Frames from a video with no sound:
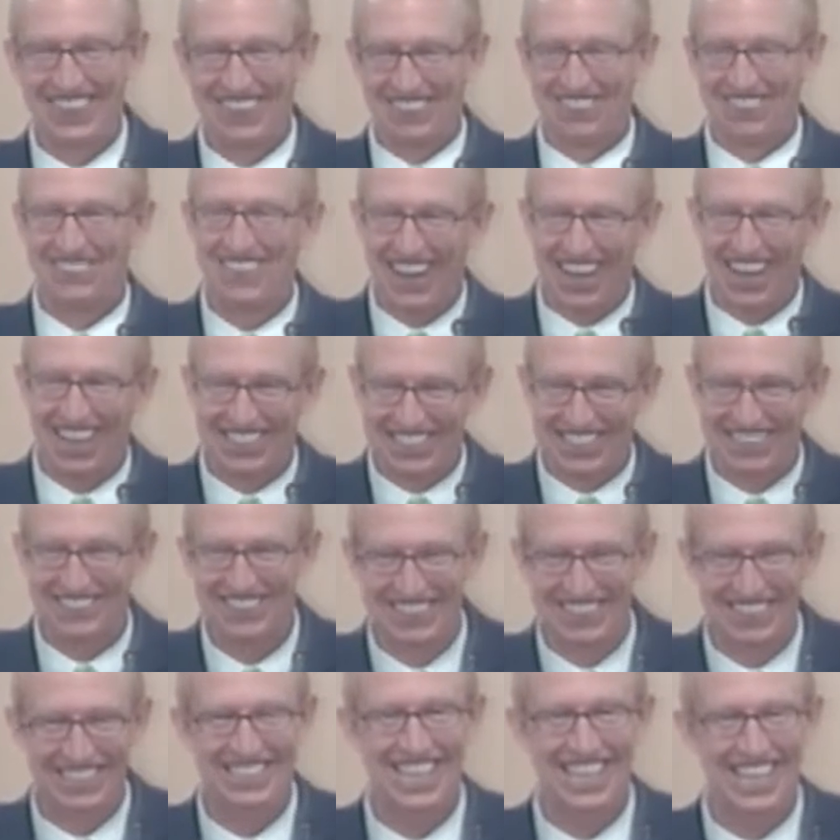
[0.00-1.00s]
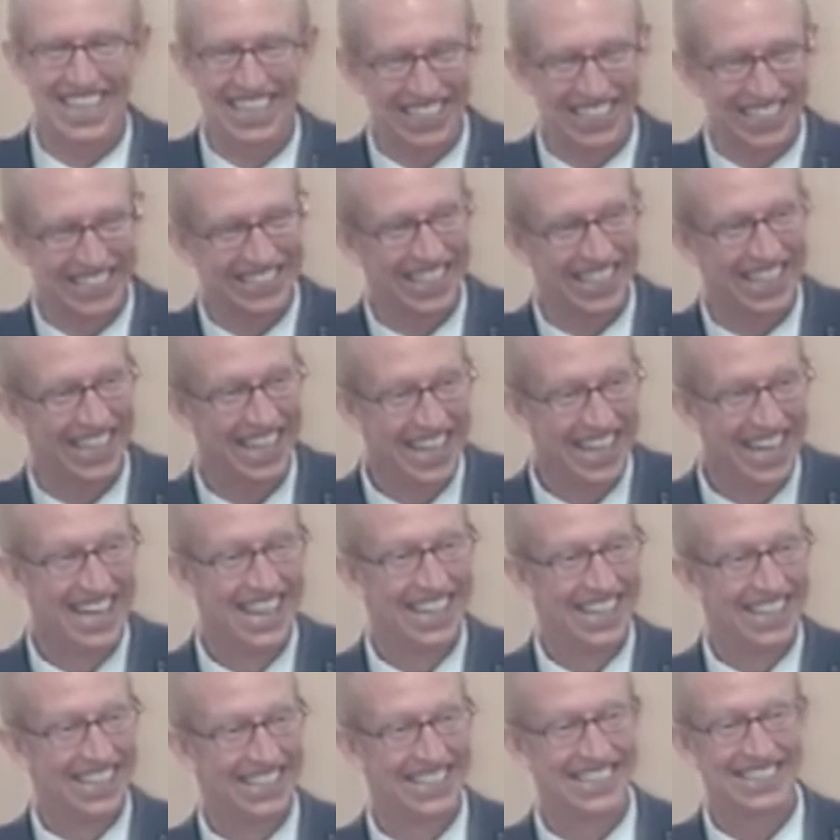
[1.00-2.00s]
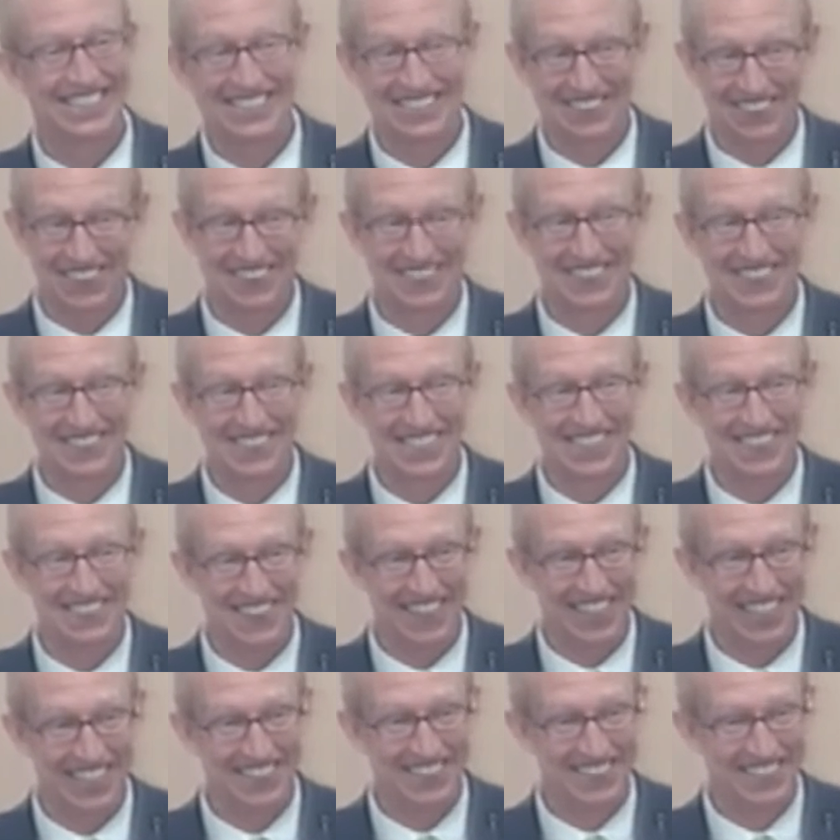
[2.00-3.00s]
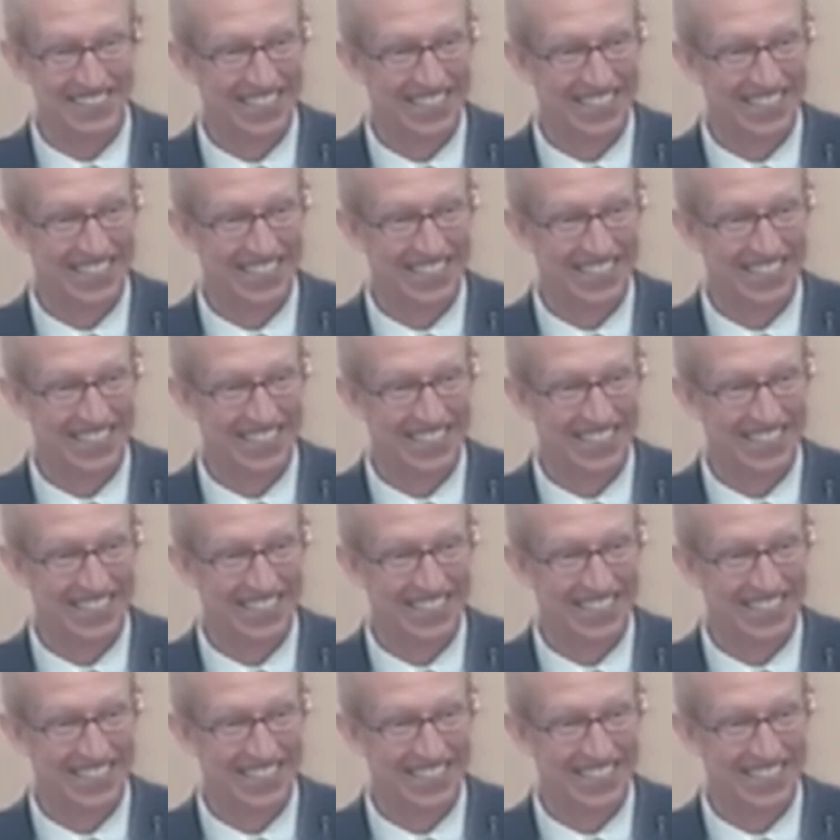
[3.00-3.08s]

box and was shaking it. Do you ever do that, Michael?